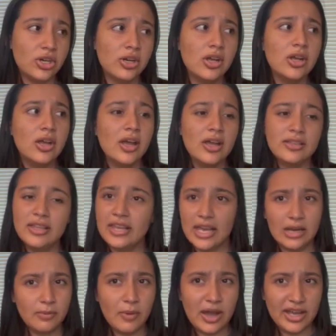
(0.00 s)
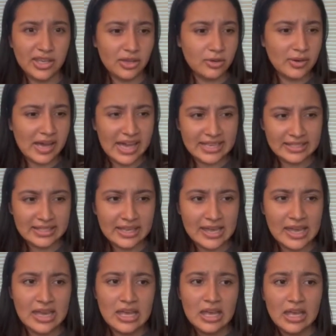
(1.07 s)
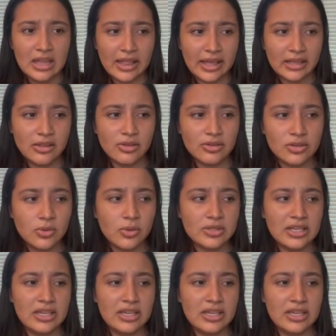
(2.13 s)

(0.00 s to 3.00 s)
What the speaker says: I think NYU has it, like those schools.